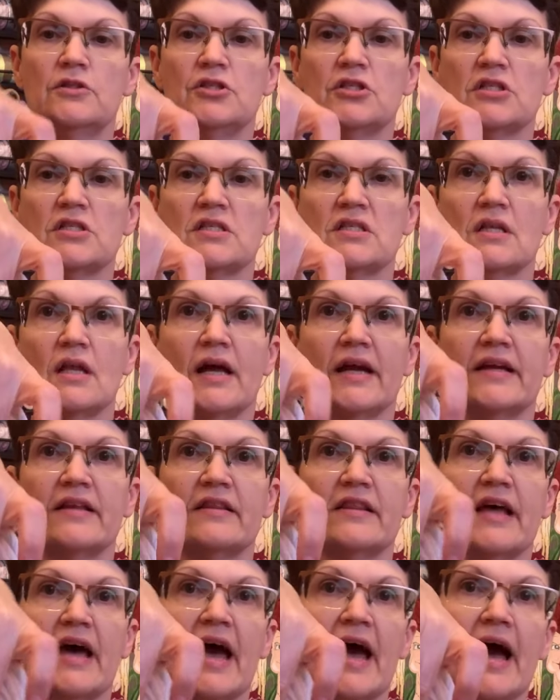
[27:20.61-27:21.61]
Just
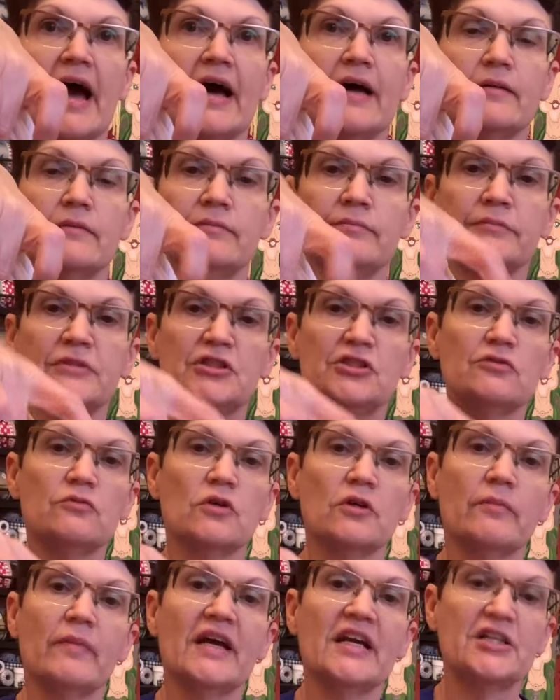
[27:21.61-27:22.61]
like that. But you
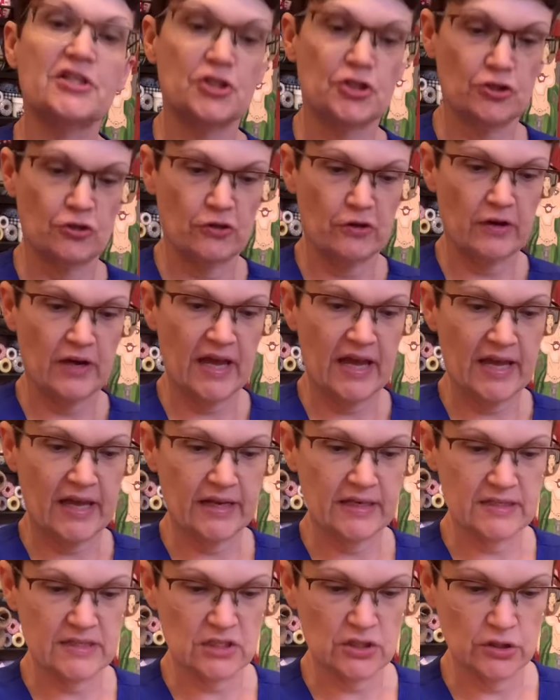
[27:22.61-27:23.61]
want to make sure her
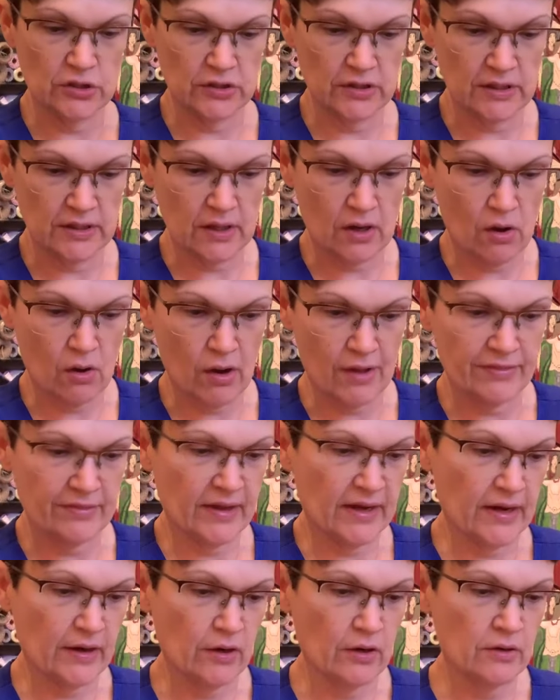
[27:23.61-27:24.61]
head is good on
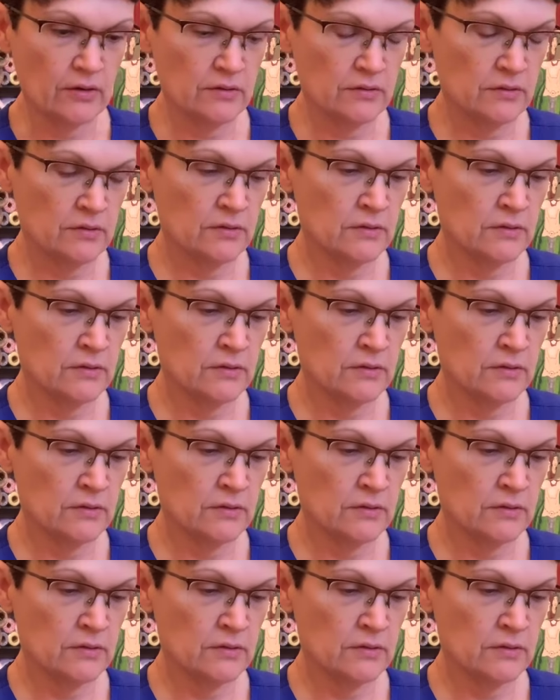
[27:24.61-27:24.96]
there.